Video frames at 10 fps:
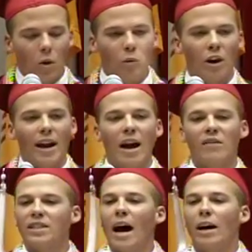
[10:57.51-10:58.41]
will not have a
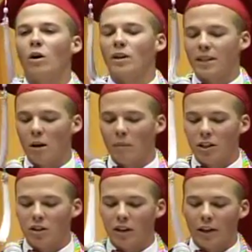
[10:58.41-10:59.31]
title until
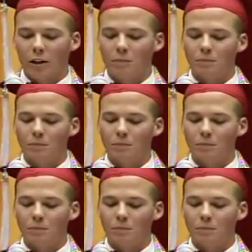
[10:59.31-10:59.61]
much later.